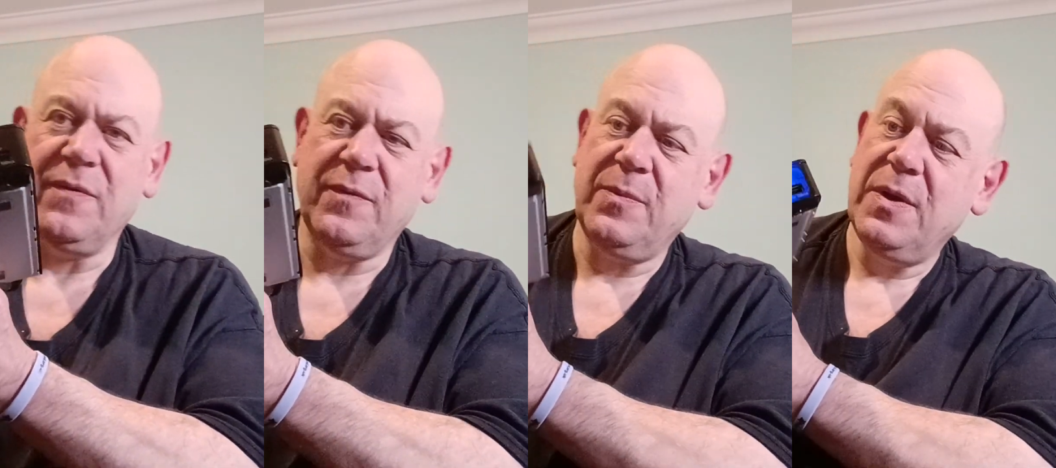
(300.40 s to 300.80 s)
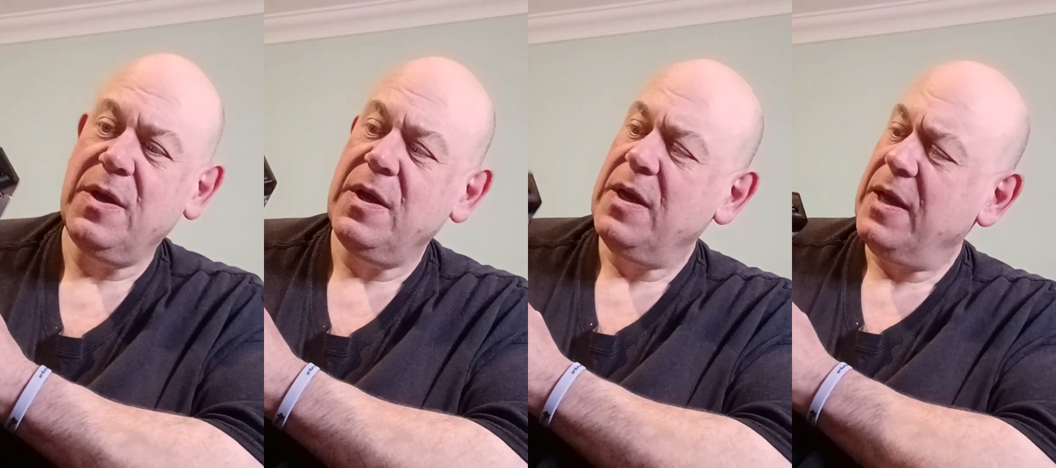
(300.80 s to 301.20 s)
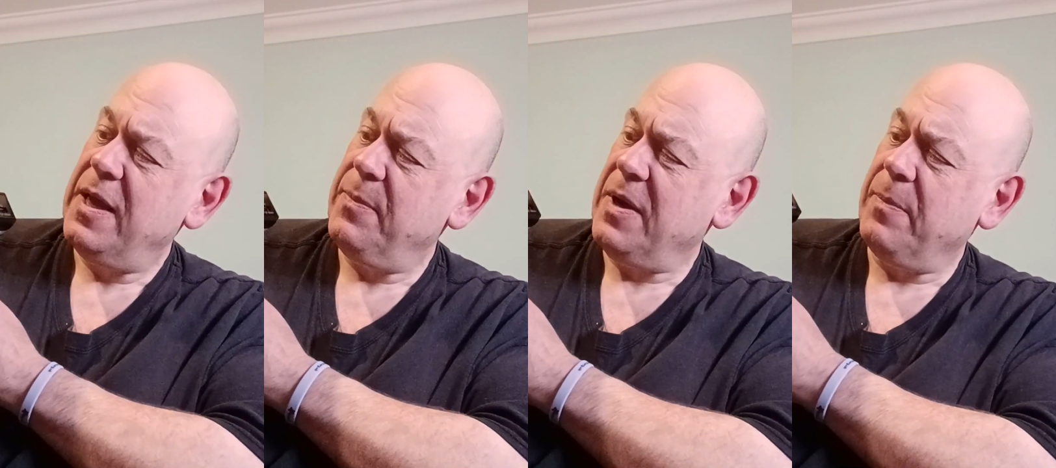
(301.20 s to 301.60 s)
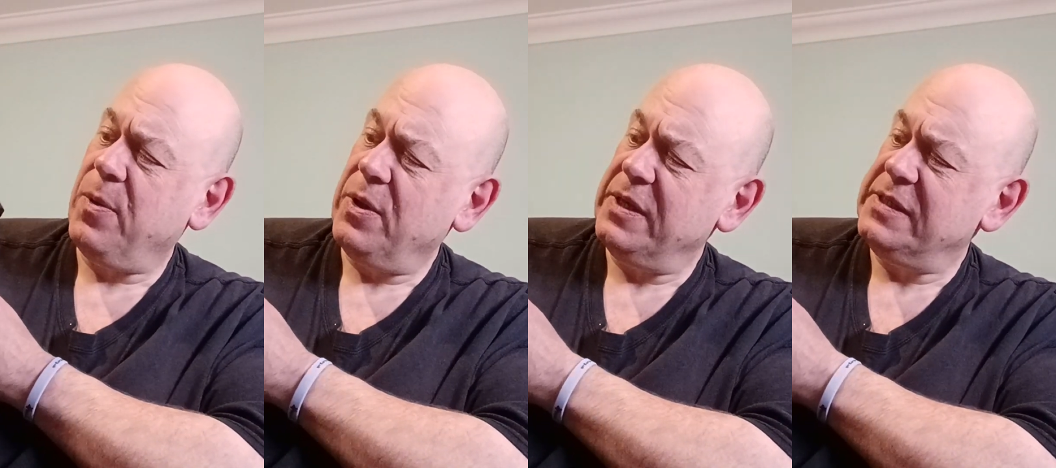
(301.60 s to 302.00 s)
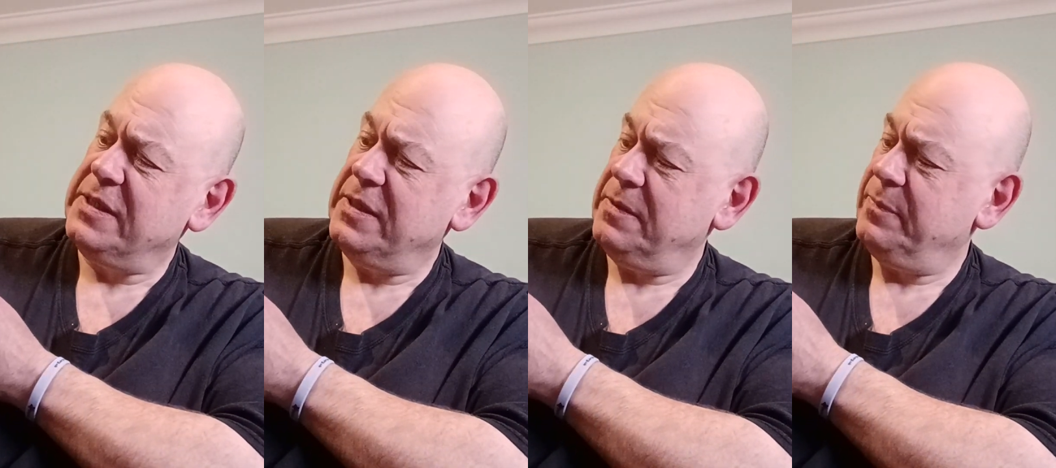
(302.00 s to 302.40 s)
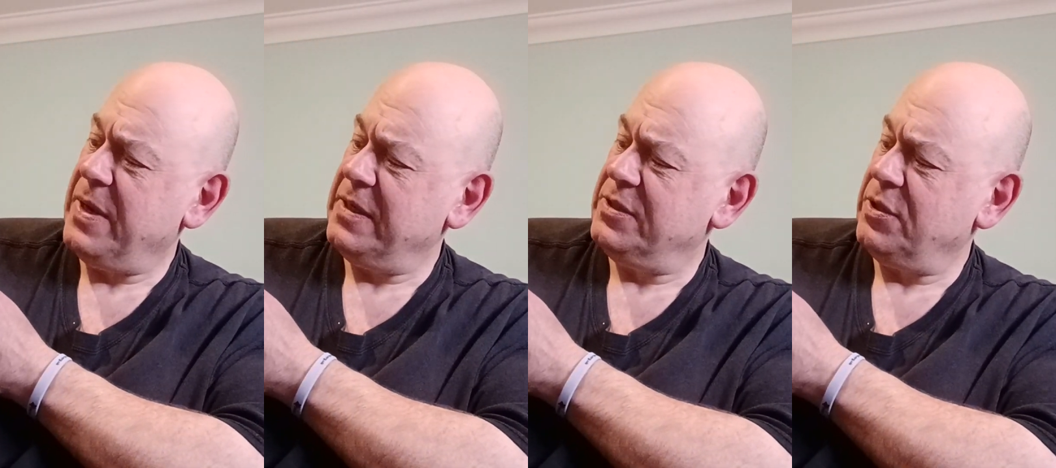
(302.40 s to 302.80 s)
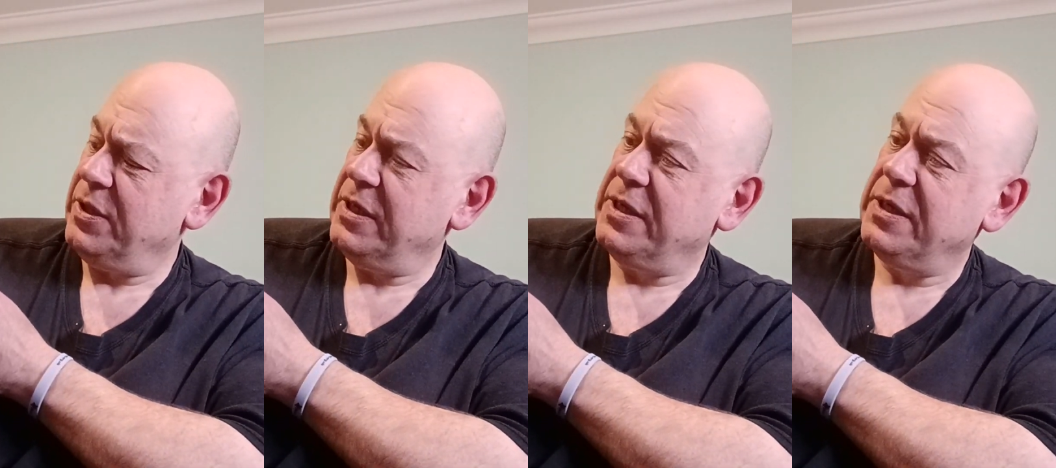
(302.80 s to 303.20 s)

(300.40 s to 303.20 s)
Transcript: of them, um, I bought this Panasonic